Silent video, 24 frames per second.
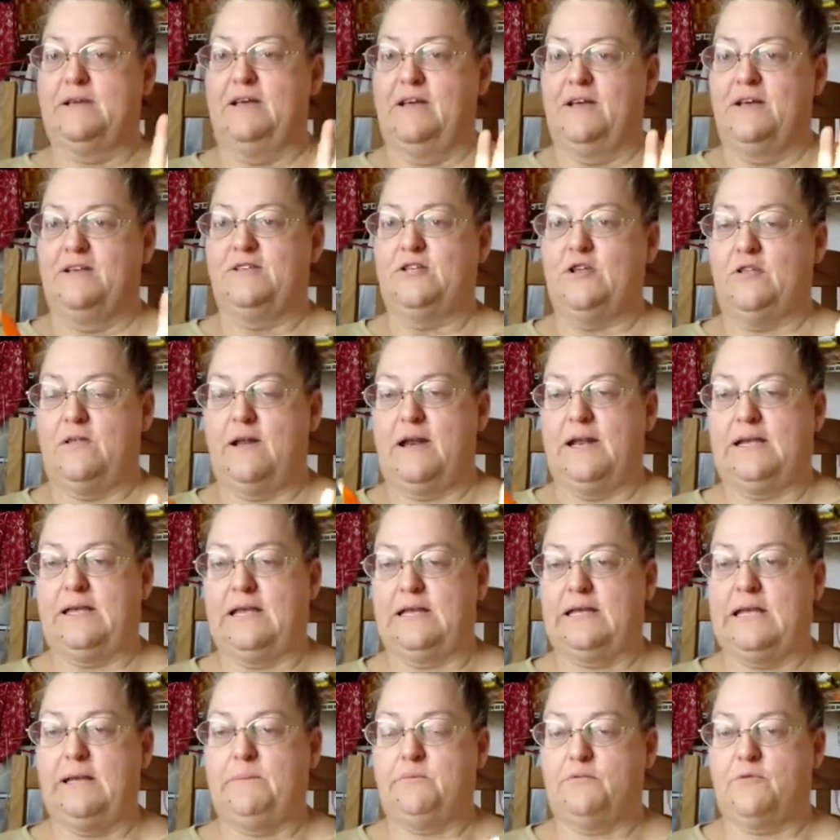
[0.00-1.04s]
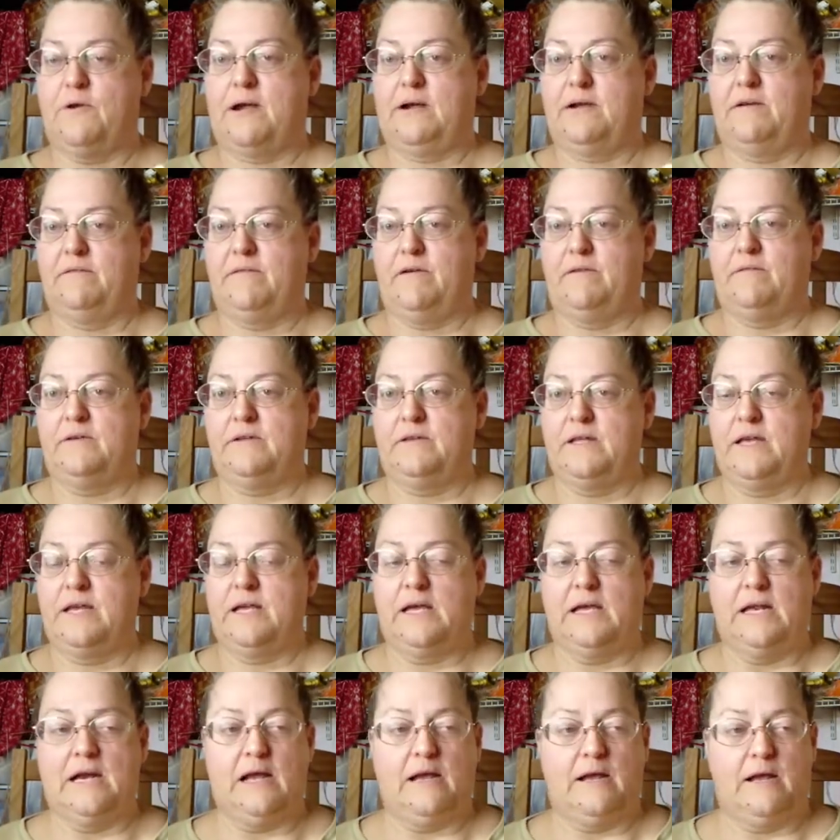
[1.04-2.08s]
so that I could keep track of everything,
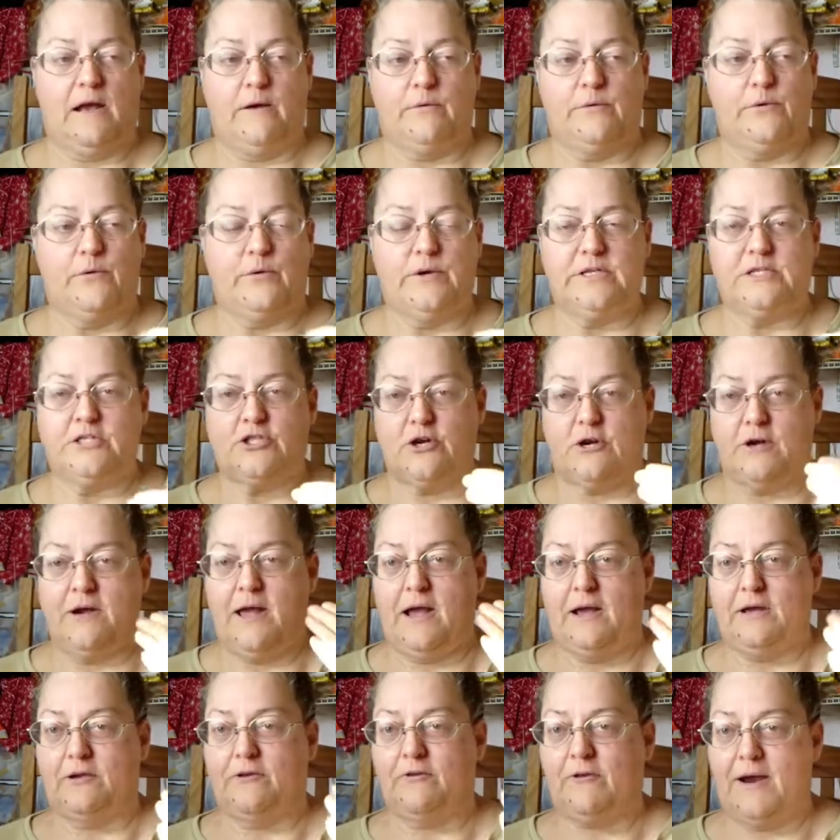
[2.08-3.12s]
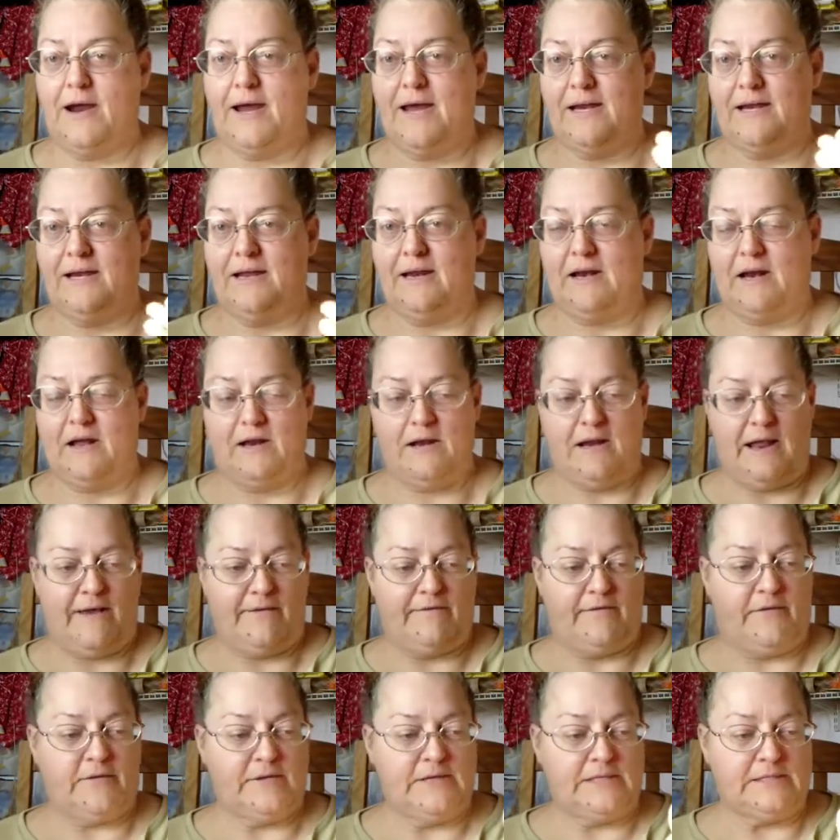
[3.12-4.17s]
and I would always start out great, and I'd have
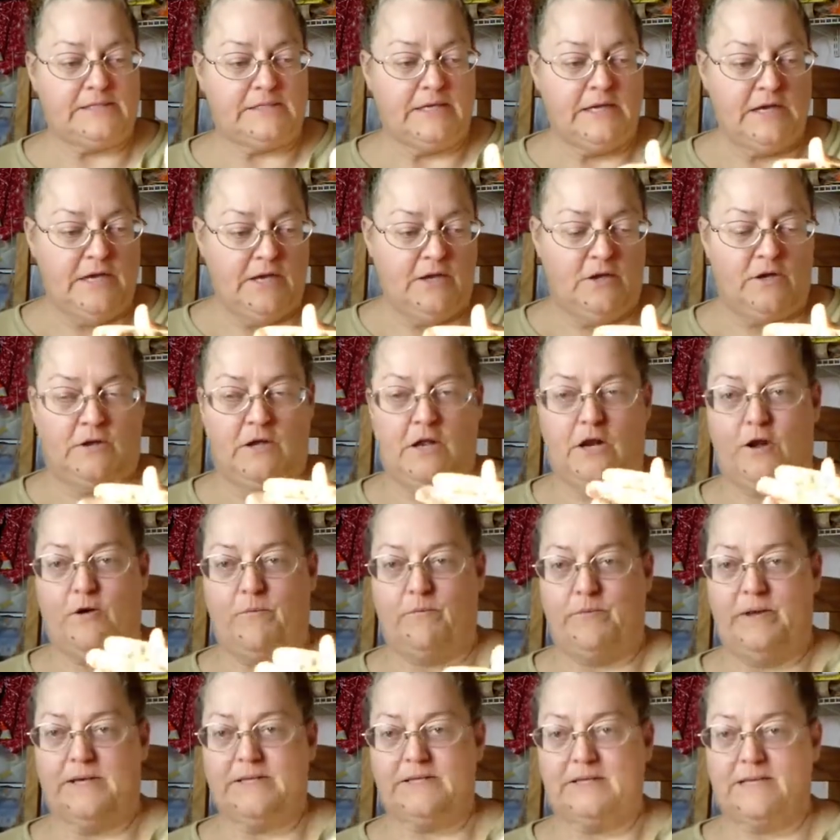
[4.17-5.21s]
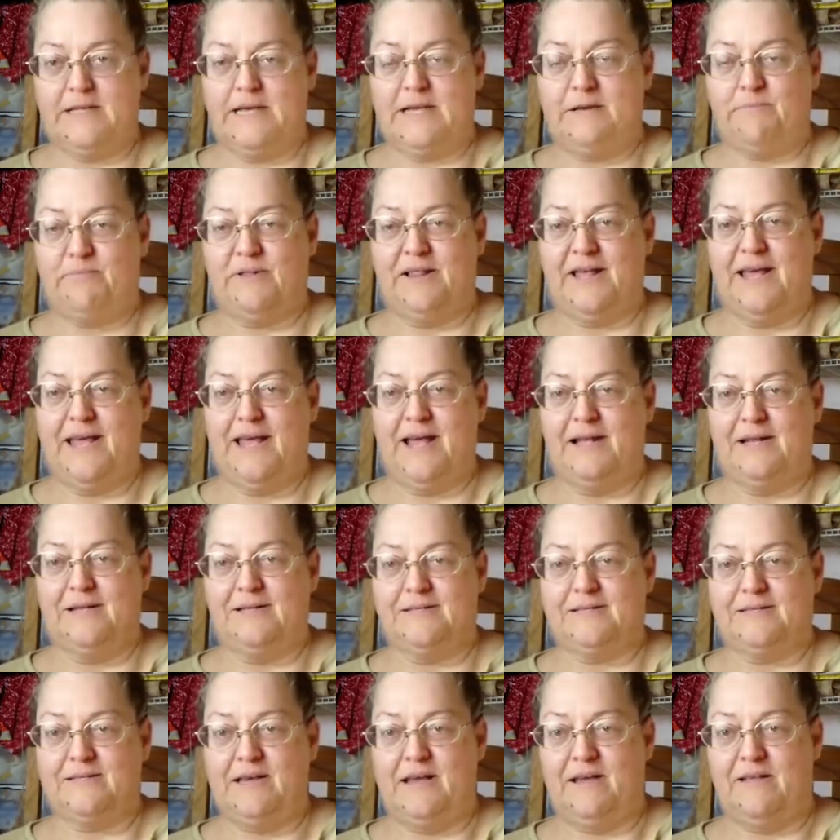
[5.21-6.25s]
all these, you know, best laid plans,
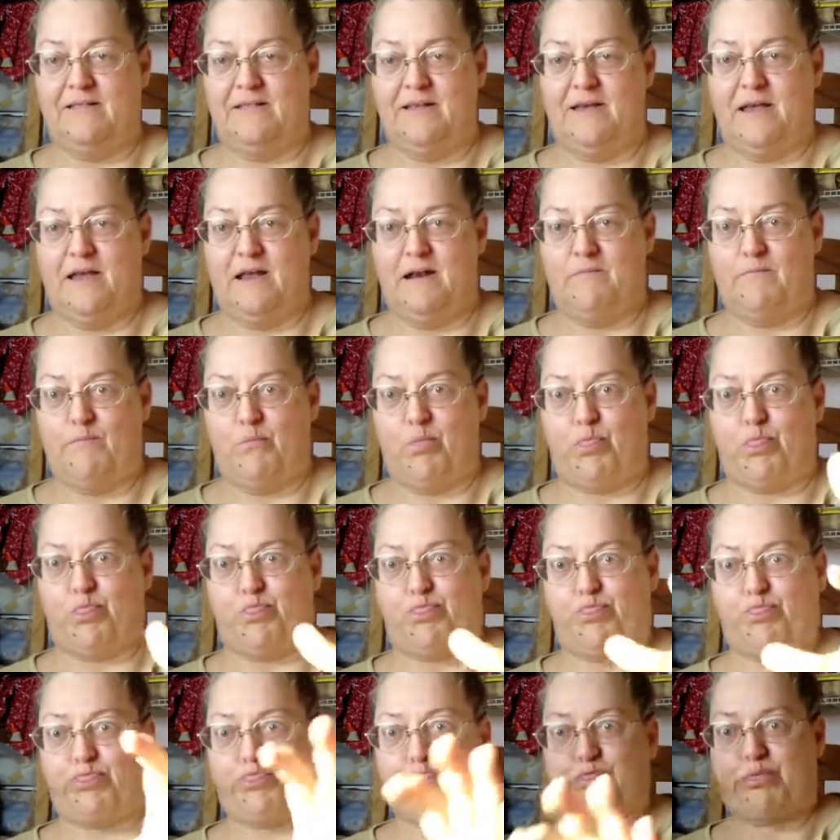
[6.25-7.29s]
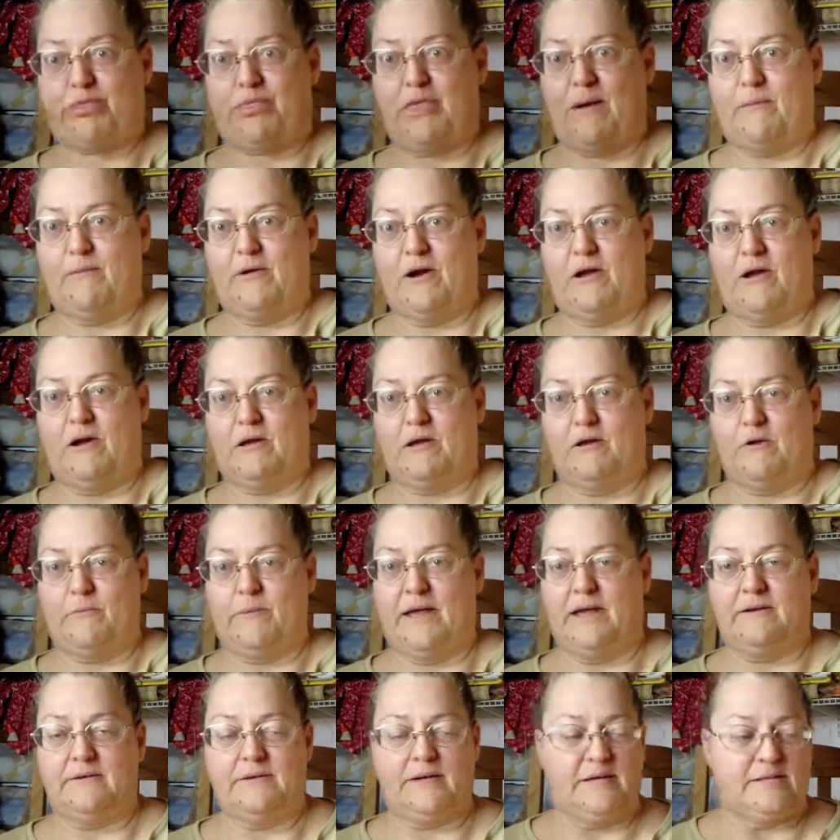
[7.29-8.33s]
and then they would all go
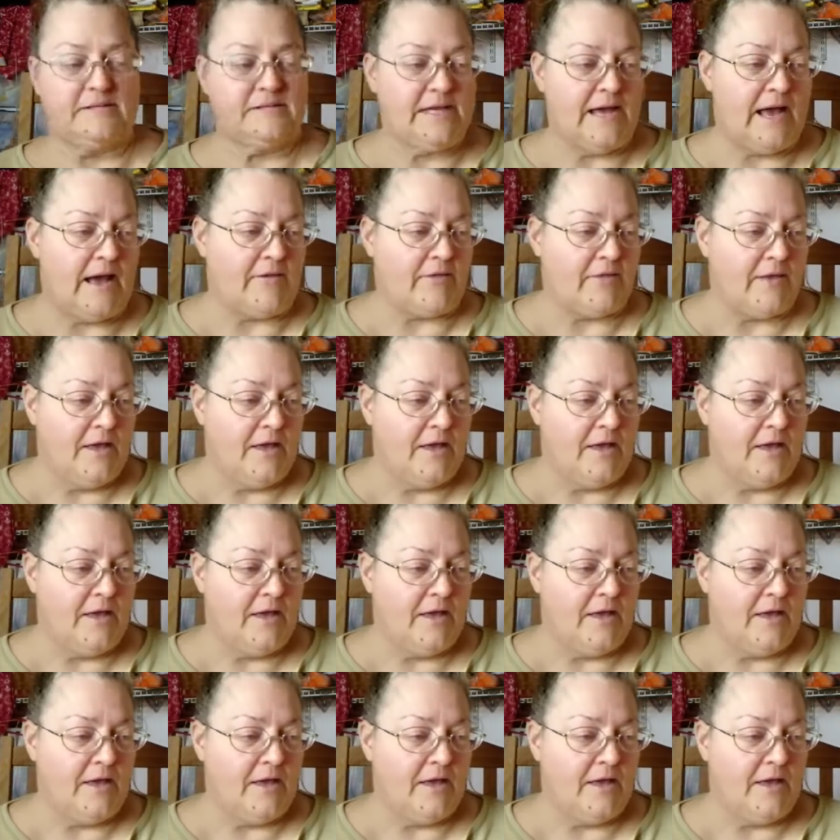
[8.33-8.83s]
down south.